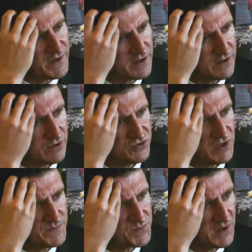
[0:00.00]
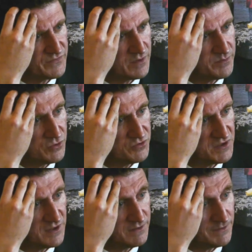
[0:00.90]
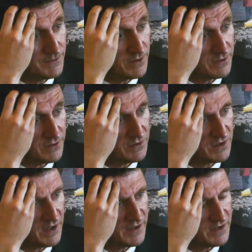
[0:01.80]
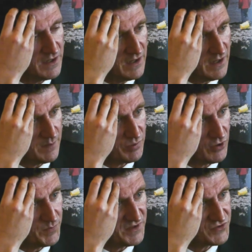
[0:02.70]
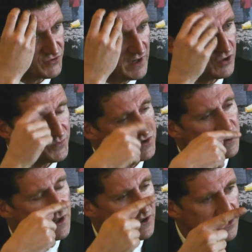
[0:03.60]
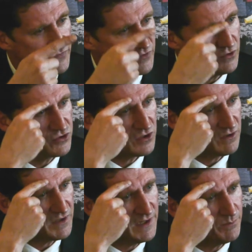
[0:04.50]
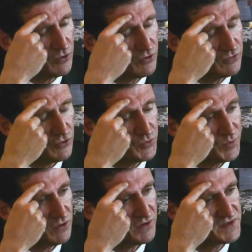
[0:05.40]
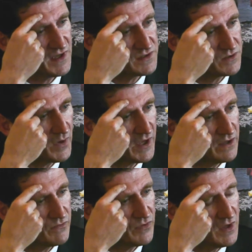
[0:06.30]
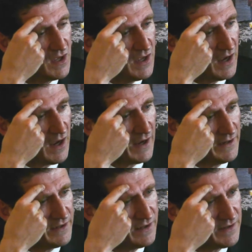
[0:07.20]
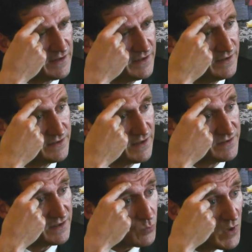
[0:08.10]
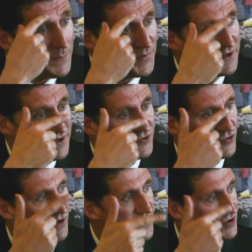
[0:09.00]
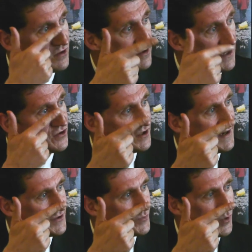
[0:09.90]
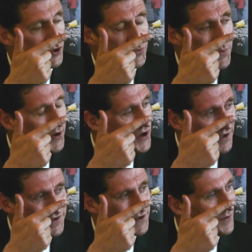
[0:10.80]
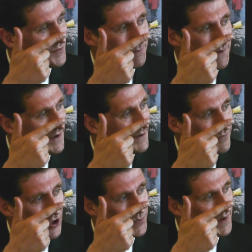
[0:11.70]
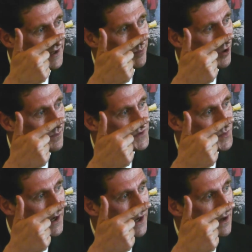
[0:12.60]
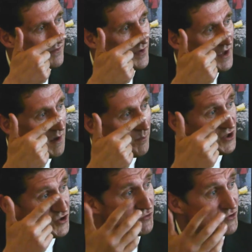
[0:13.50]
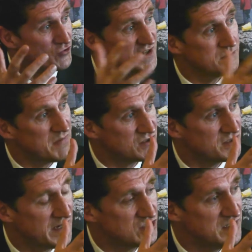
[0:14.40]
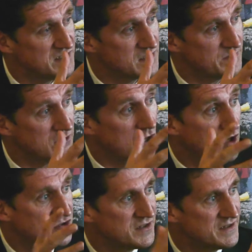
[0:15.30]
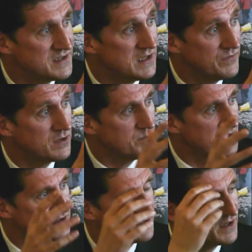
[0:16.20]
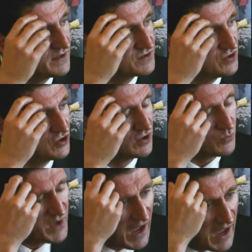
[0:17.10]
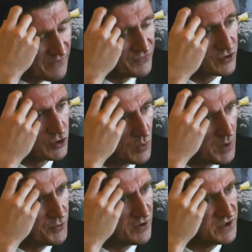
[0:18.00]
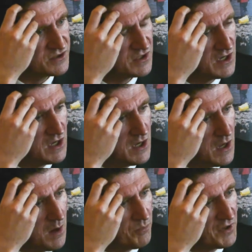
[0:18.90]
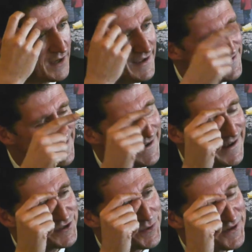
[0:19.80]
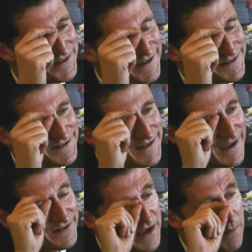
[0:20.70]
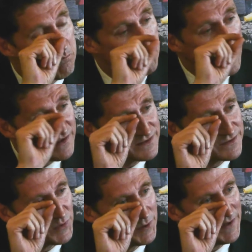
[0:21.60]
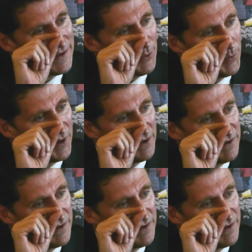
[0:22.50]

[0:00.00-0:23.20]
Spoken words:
guy called James Bradfield Moody, a young guy employed by the Australian government to look into the future, and he wrote a book called Sixth Wave. And in that he says it will be an integrated, interconnected world. We will not solve the big environmental problems we have by just retreating back to nationalism and continents even competing against each other. We have to cooperate. But he said actually one of the things in that, bytes will be global,